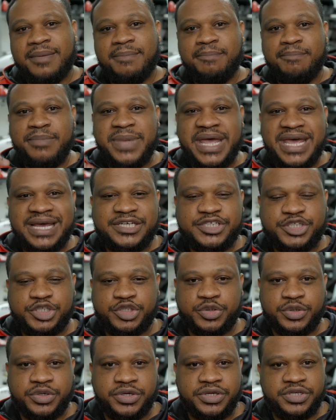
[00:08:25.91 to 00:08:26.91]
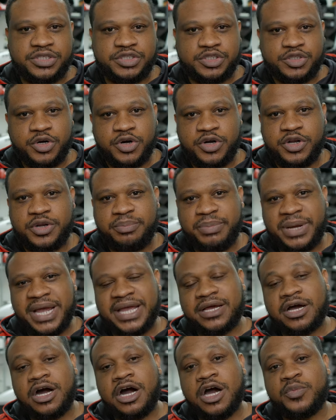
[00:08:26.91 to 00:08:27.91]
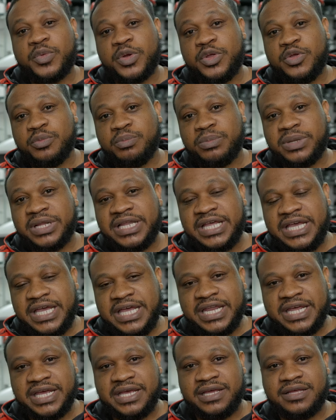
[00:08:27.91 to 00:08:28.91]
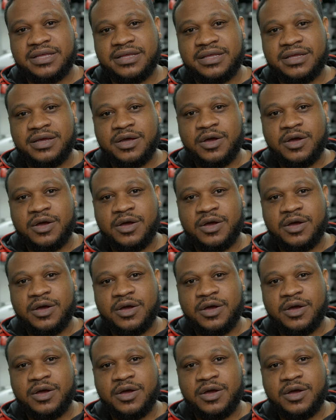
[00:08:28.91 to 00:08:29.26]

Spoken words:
make sure you turn the bike on when you're bleeding